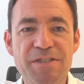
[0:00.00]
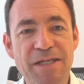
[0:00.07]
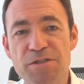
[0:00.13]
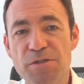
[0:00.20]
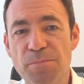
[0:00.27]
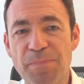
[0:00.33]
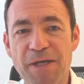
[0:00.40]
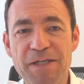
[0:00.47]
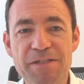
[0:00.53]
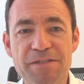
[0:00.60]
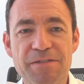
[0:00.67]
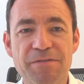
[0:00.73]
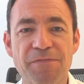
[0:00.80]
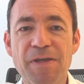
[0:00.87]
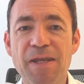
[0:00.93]
sensor-based
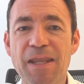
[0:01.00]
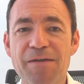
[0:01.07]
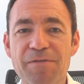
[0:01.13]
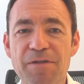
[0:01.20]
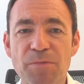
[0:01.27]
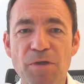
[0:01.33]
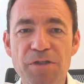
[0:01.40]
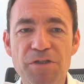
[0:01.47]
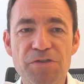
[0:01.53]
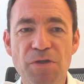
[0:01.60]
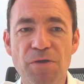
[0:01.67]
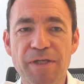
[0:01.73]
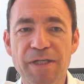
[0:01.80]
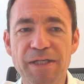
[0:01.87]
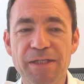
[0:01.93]
fill level
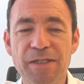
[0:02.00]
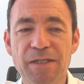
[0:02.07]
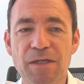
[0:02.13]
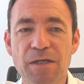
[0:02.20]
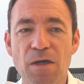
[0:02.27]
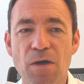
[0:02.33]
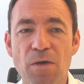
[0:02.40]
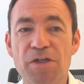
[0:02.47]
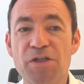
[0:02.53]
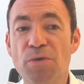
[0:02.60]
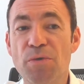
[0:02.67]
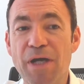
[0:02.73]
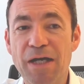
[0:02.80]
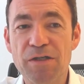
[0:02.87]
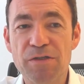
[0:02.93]
monitoring or
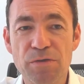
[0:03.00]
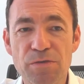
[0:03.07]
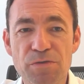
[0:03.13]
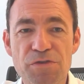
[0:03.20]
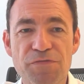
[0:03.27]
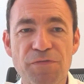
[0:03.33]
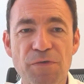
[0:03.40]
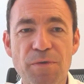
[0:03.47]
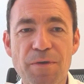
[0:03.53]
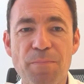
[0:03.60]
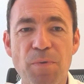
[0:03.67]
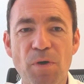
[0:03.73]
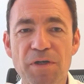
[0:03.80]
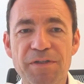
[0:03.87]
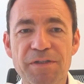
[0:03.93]
QR codes for
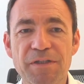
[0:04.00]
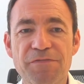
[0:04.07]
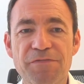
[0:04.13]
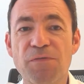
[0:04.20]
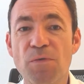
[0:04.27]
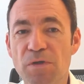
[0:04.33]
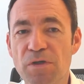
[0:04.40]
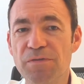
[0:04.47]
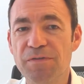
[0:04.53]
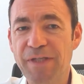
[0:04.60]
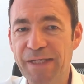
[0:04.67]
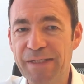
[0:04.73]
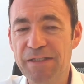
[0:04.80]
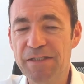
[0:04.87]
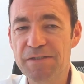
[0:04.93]
reporting full
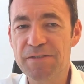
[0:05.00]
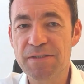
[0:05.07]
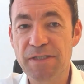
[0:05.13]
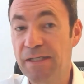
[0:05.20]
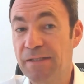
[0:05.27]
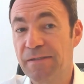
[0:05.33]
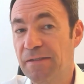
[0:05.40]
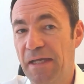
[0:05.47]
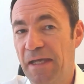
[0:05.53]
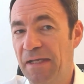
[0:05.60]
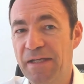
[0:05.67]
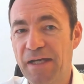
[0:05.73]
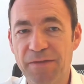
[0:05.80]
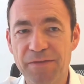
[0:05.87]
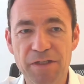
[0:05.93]
containers and
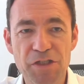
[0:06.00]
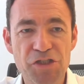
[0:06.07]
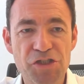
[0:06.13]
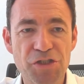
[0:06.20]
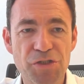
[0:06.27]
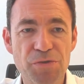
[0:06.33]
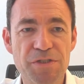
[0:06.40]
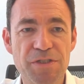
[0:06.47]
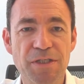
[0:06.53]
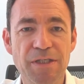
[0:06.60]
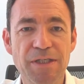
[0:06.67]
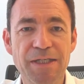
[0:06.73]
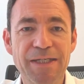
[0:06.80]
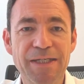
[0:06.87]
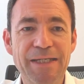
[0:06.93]
any other issues,
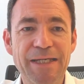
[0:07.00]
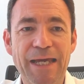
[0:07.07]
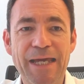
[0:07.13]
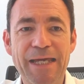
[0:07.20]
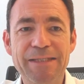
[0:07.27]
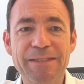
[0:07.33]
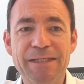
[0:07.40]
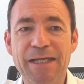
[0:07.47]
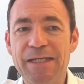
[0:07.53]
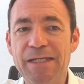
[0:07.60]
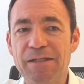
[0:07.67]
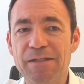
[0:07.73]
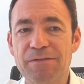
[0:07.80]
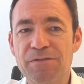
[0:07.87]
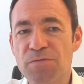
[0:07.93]
and
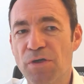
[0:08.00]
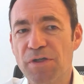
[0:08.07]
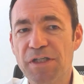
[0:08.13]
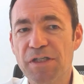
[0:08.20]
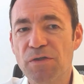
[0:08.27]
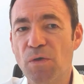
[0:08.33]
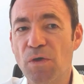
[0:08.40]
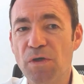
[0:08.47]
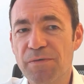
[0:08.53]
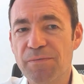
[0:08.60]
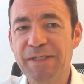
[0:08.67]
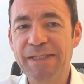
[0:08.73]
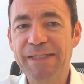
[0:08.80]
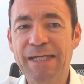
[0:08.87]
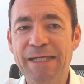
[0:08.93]
electronic
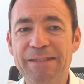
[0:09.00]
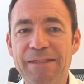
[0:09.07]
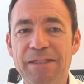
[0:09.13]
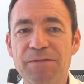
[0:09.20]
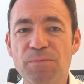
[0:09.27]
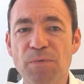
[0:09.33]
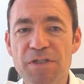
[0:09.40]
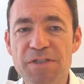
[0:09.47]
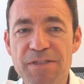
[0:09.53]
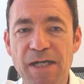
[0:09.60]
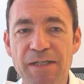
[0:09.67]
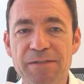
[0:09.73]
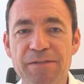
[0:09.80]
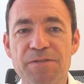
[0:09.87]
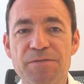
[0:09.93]
ordering and invoice
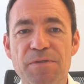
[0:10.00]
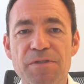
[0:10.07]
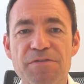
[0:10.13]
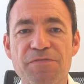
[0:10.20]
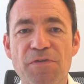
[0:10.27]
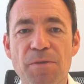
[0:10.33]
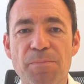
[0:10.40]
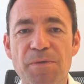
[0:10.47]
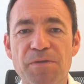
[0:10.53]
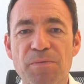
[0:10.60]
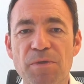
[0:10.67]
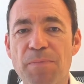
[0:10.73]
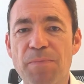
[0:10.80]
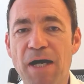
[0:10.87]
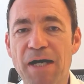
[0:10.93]
data transfer
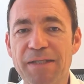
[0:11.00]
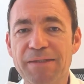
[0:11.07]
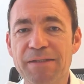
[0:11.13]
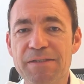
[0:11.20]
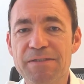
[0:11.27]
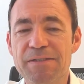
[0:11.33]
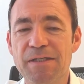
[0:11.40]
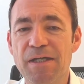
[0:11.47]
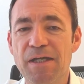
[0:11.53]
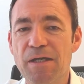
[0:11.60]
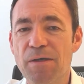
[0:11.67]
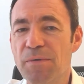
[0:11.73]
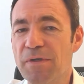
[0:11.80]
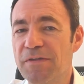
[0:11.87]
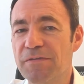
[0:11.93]
between partners
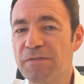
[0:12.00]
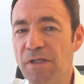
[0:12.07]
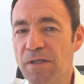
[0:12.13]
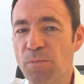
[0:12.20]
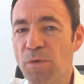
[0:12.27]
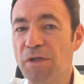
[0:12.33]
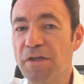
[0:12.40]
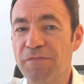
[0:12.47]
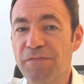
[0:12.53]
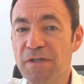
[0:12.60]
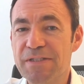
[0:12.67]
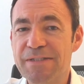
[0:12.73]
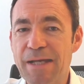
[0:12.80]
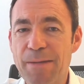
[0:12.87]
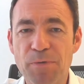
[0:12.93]
with one of
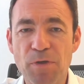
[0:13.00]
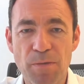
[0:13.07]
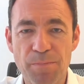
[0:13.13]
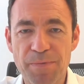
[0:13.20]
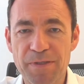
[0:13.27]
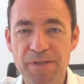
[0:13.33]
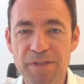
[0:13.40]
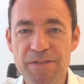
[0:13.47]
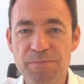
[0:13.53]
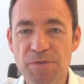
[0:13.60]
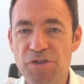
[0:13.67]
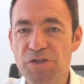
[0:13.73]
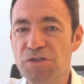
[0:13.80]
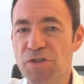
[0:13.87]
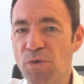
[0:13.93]
our sub-companies,
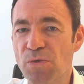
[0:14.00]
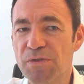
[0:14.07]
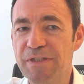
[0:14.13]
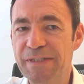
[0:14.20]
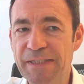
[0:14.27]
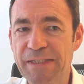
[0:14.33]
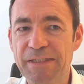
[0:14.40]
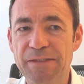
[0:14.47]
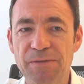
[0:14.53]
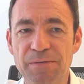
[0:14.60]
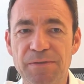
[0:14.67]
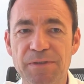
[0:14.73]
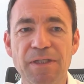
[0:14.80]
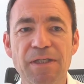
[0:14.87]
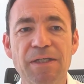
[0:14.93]
which is called
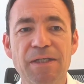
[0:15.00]
Digito.